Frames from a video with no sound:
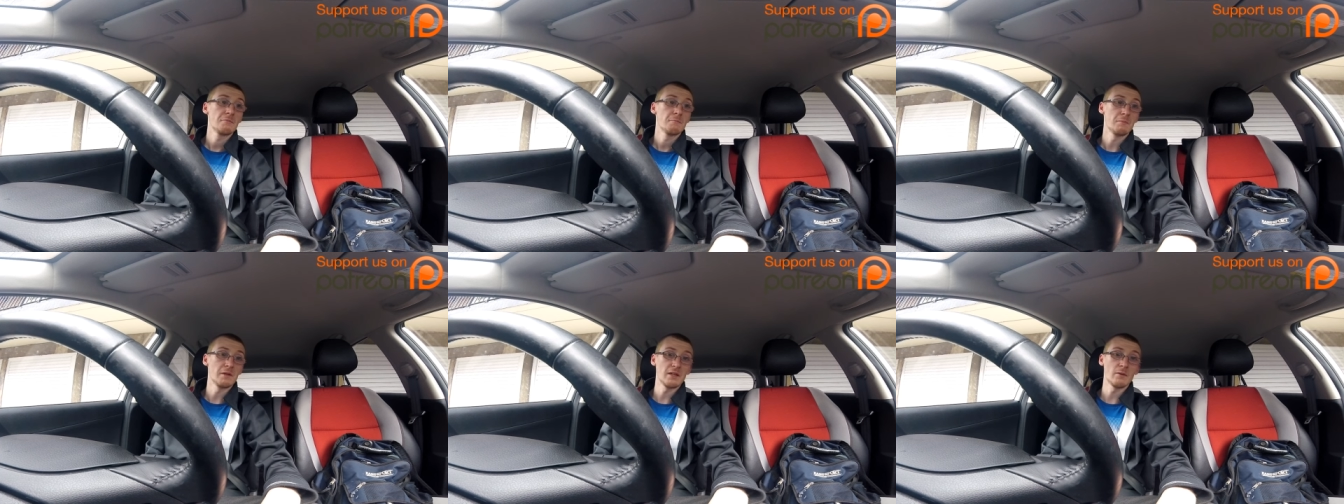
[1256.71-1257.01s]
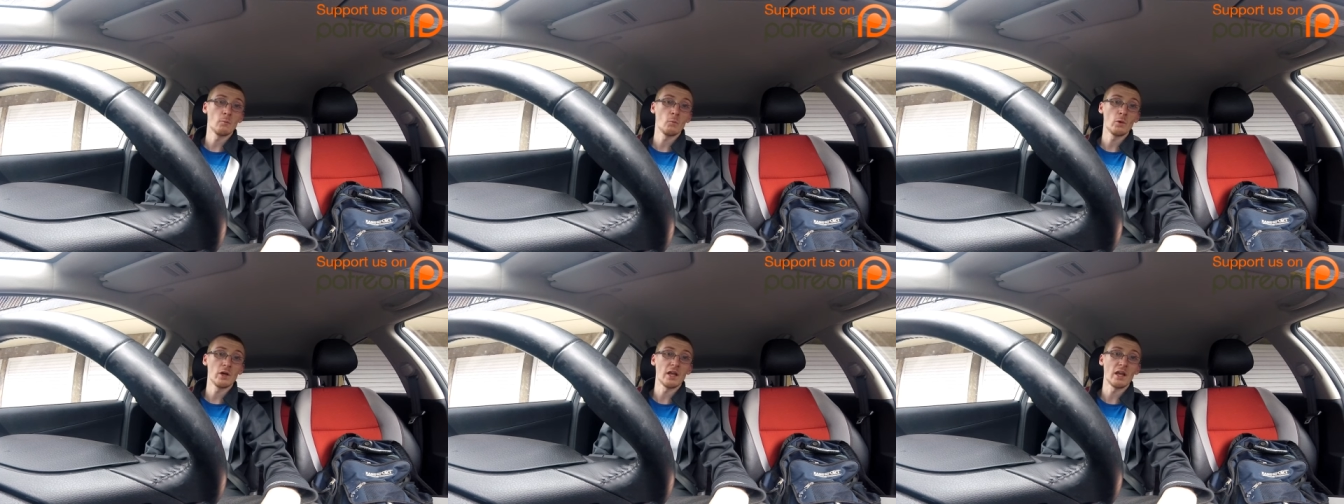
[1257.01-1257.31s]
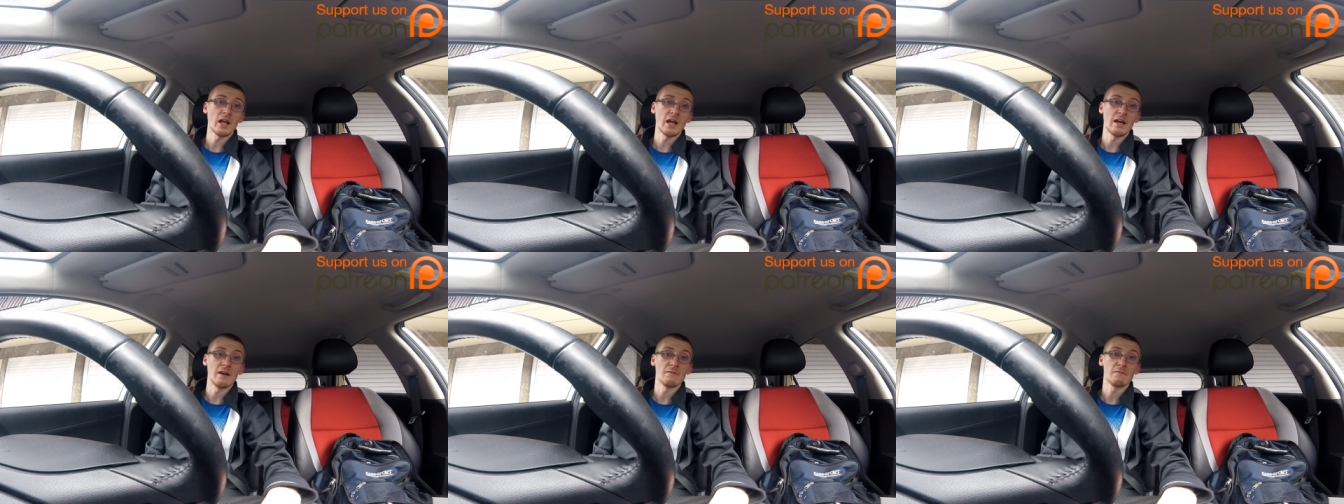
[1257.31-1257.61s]
Me and Will
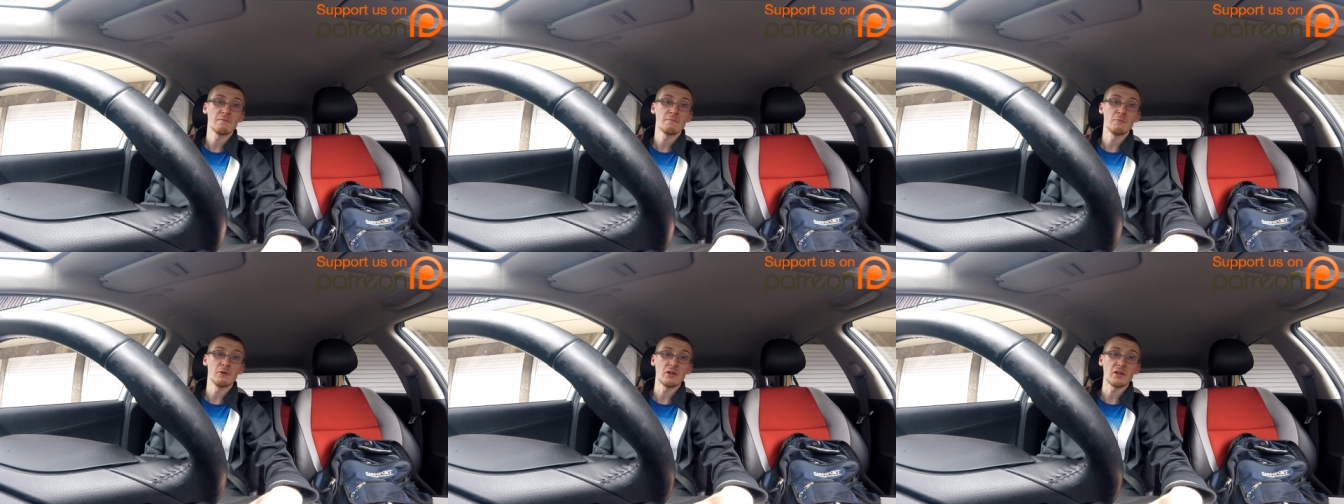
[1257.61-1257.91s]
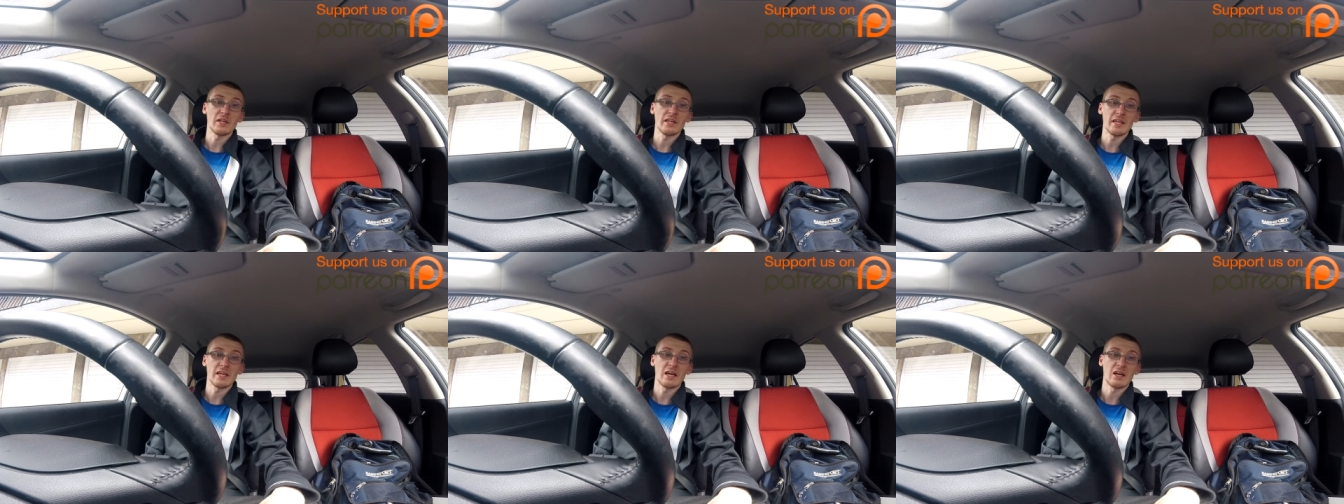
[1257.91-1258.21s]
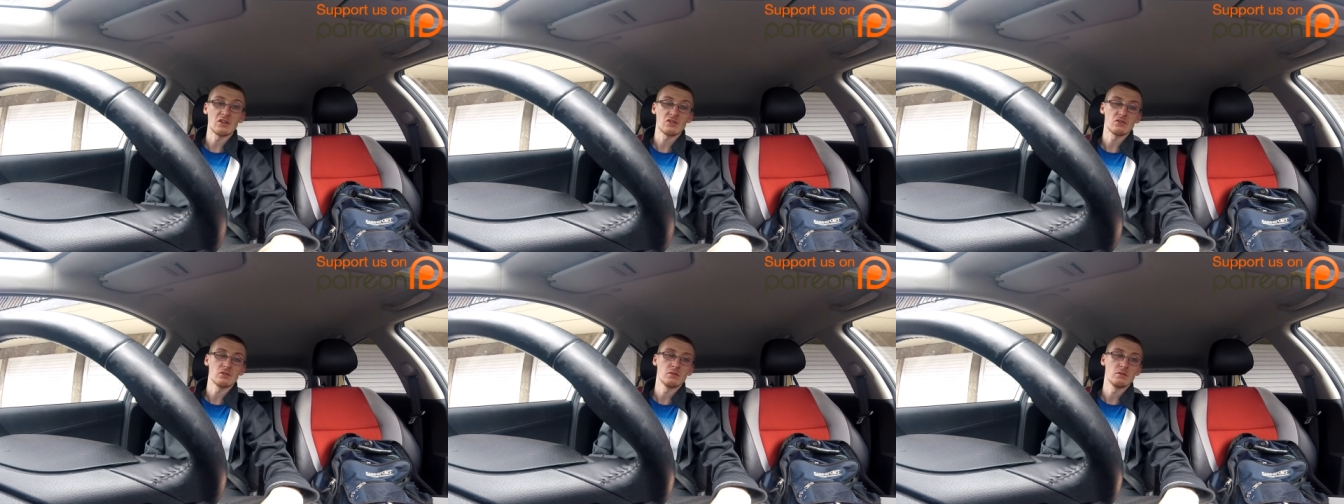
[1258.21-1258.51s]
have, but he
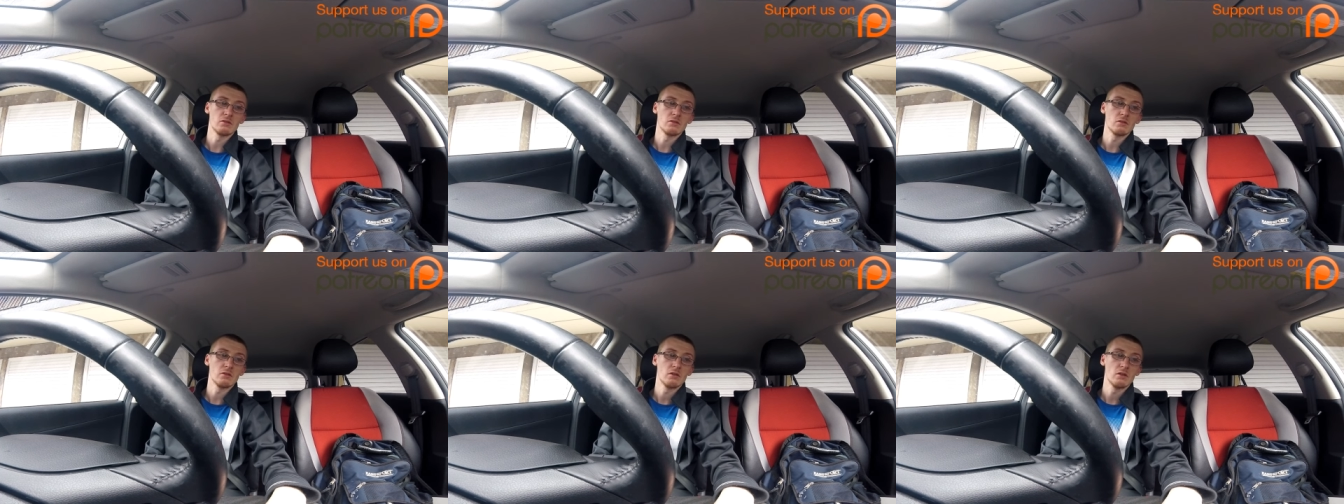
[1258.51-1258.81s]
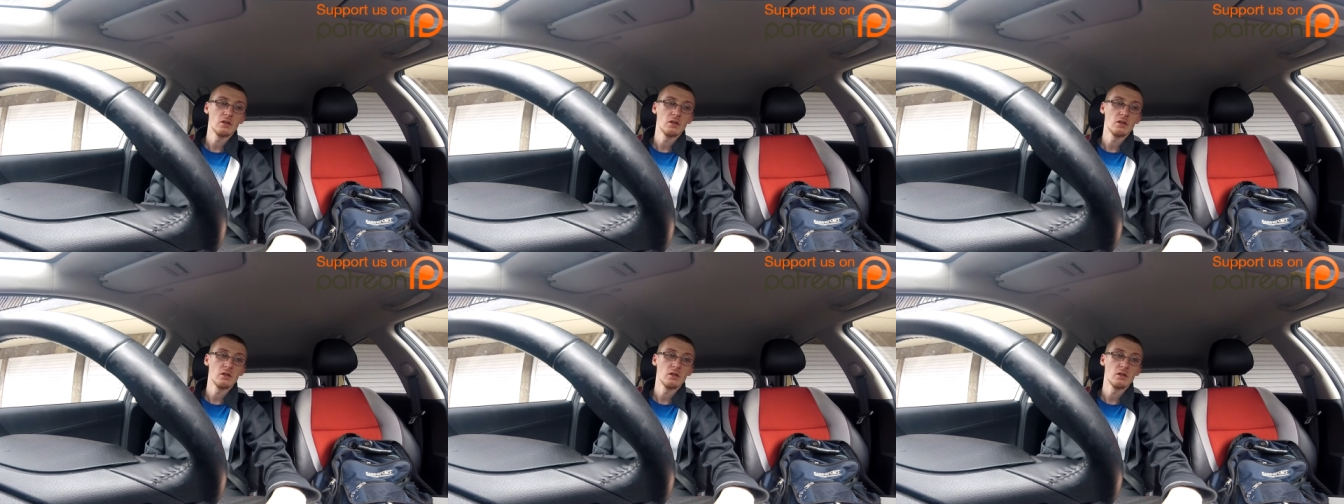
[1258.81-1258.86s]
hasn't.